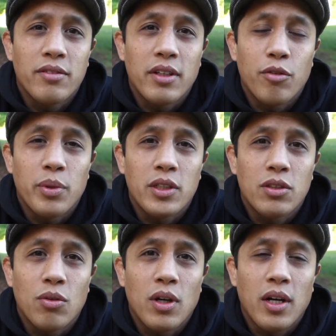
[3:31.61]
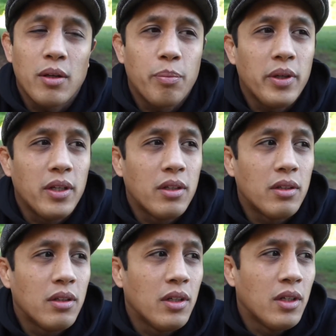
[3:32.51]
Everybody's so caught up
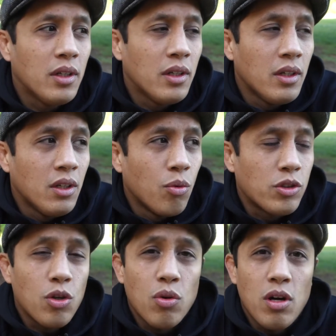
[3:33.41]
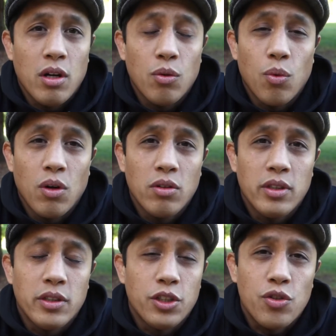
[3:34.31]
in what's going on in the world
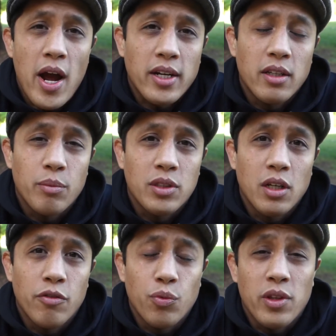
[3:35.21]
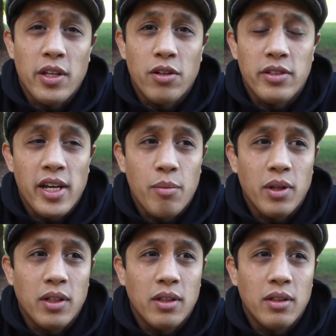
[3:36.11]
and distracting themselves with entertainment.